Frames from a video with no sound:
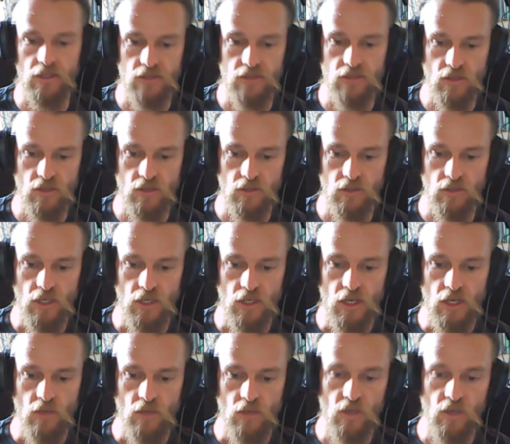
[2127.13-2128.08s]
So
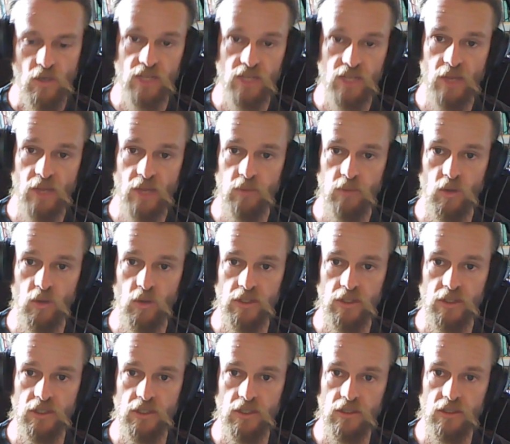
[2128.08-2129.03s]
one command
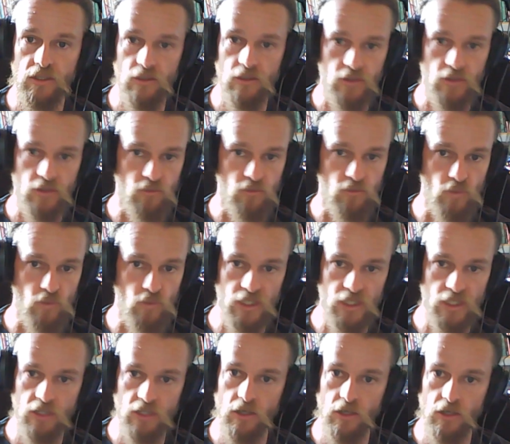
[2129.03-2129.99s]
point, you
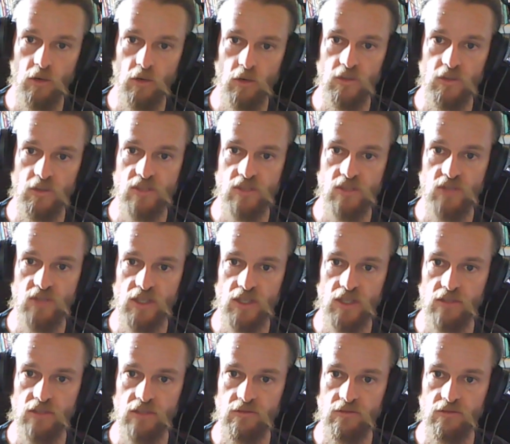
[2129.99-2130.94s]
really got to hold this
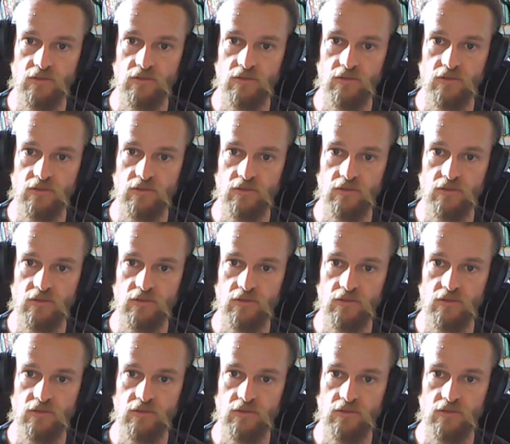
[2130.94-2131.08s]
objective.